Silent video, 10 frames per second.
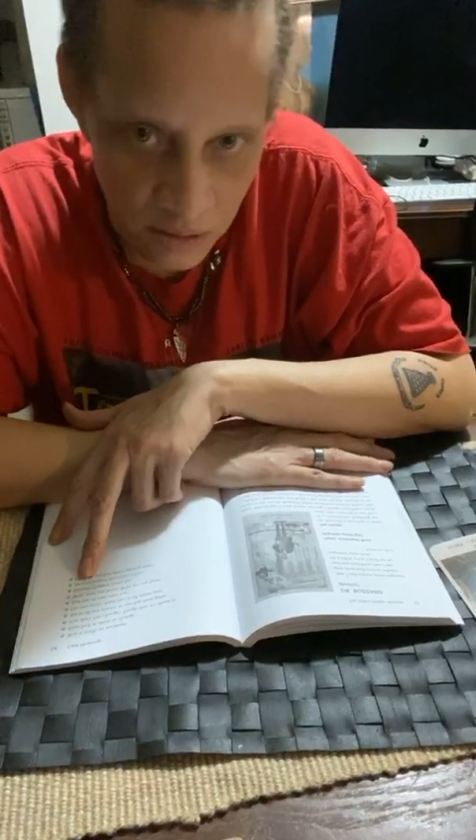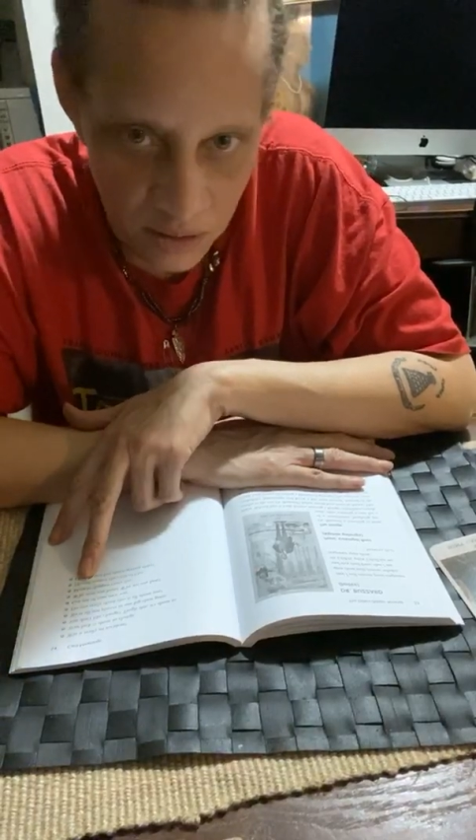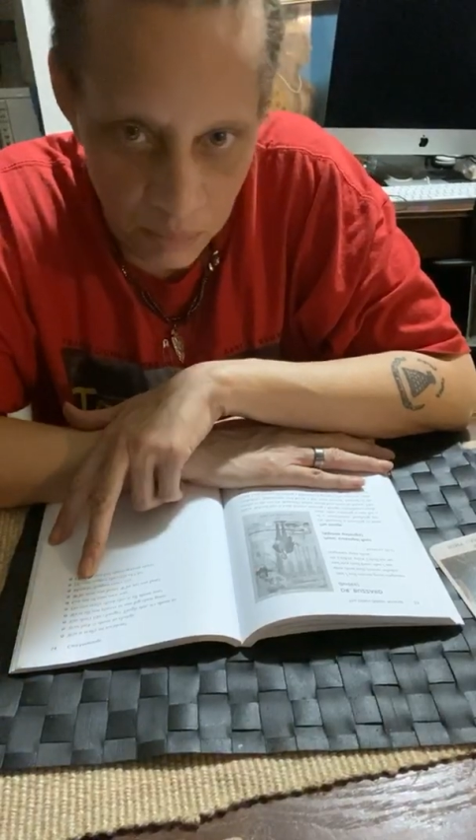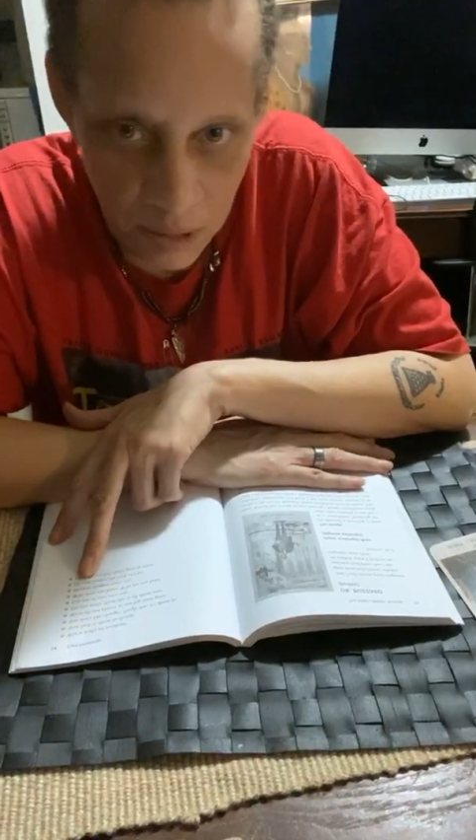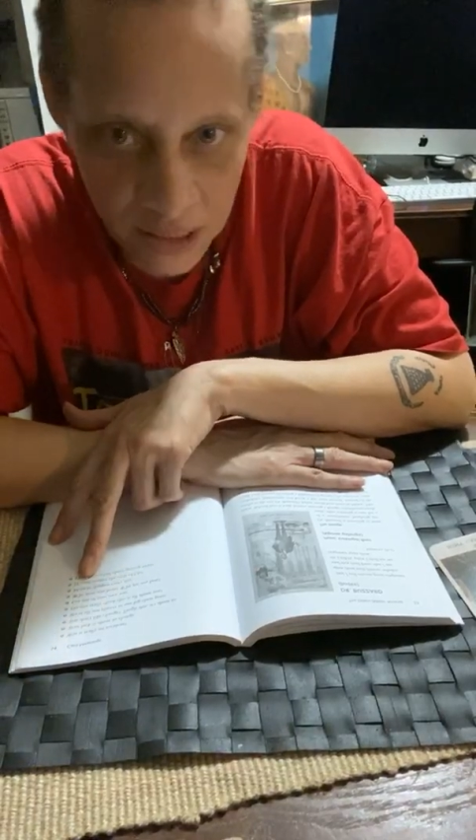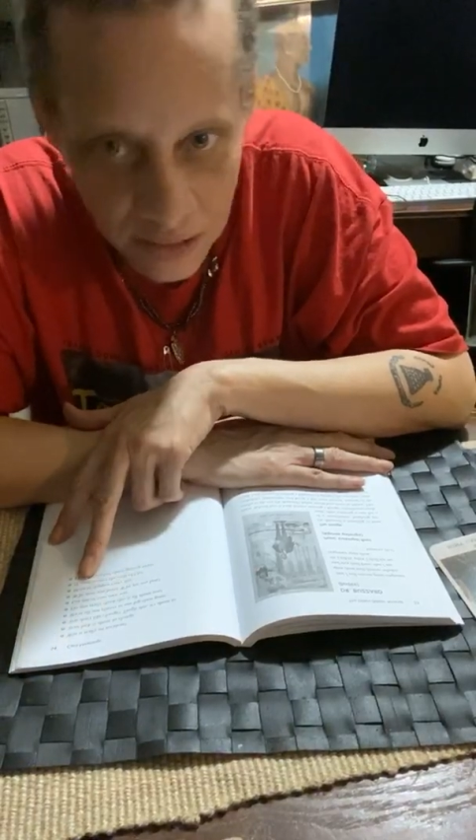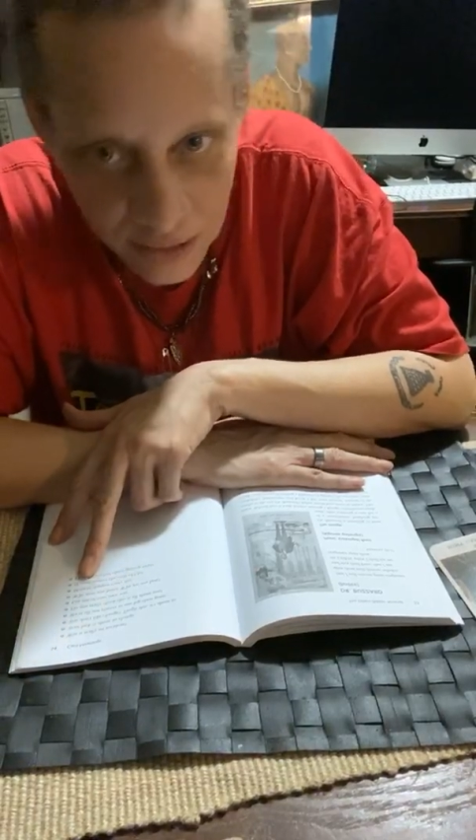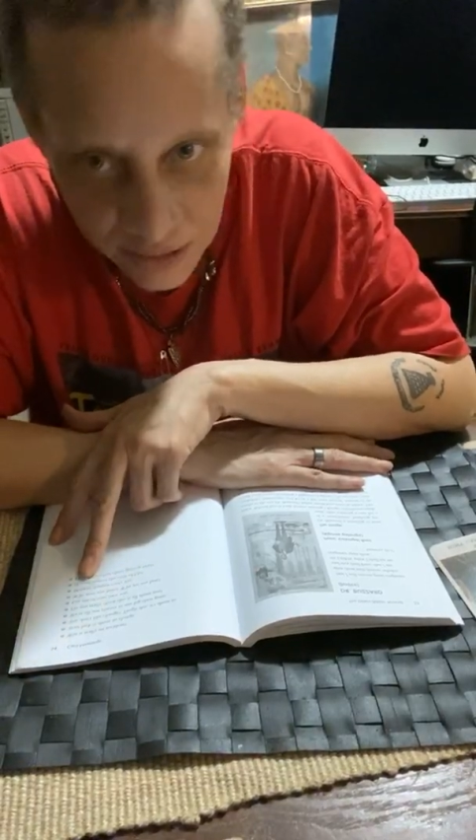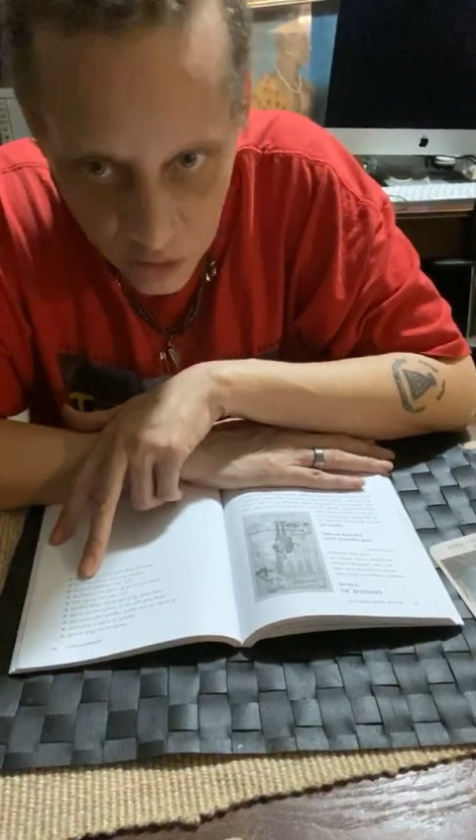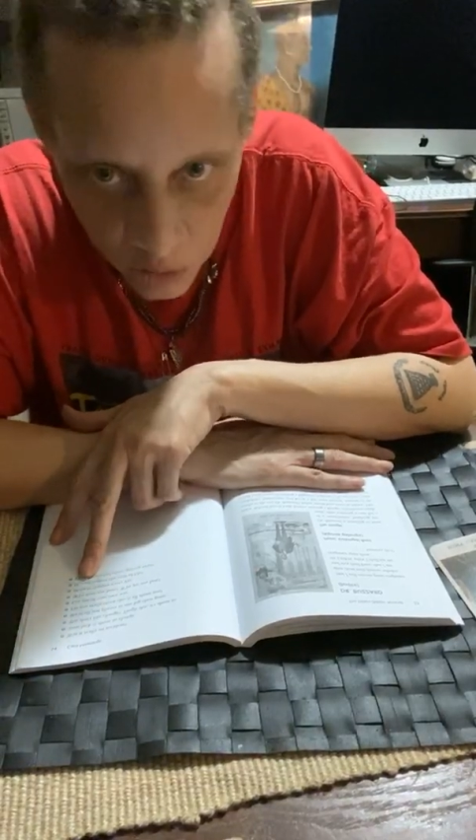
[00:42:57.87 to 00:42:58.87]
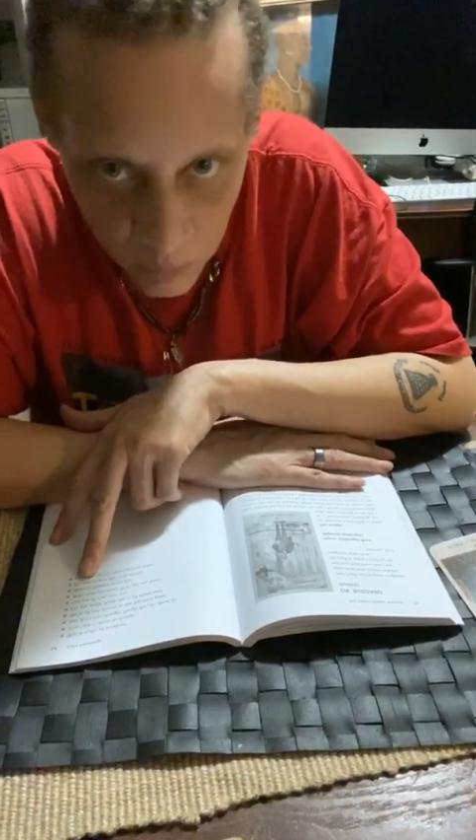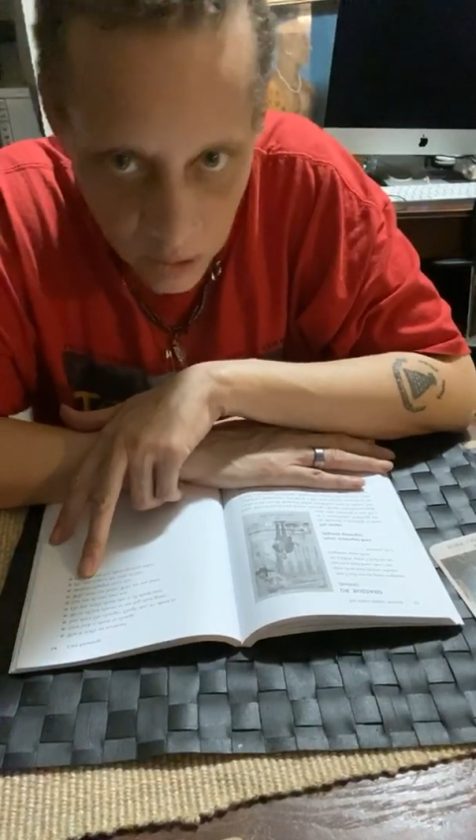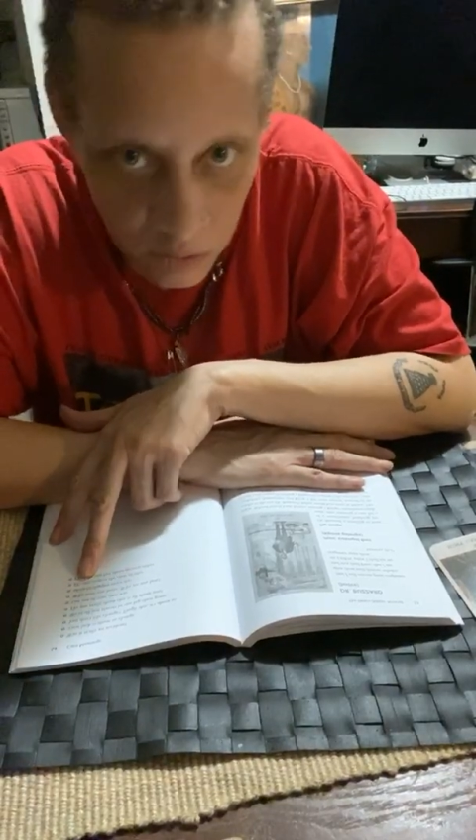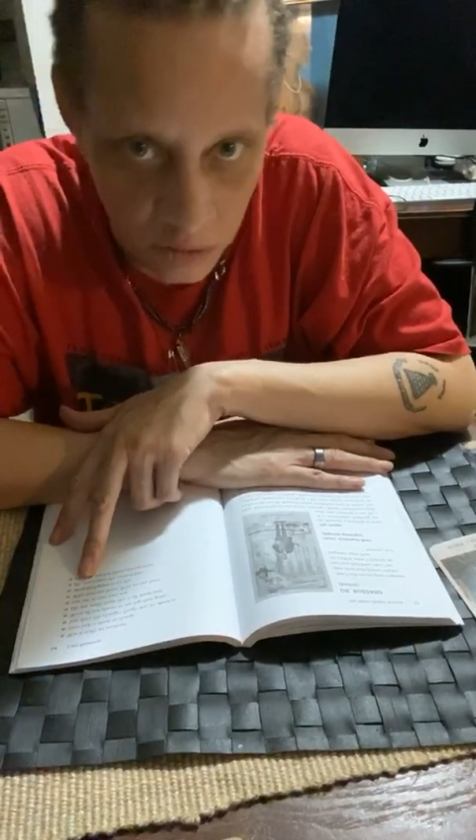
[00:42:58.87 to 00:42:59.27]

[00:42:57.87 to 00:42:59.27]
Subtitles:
and the blessings that are around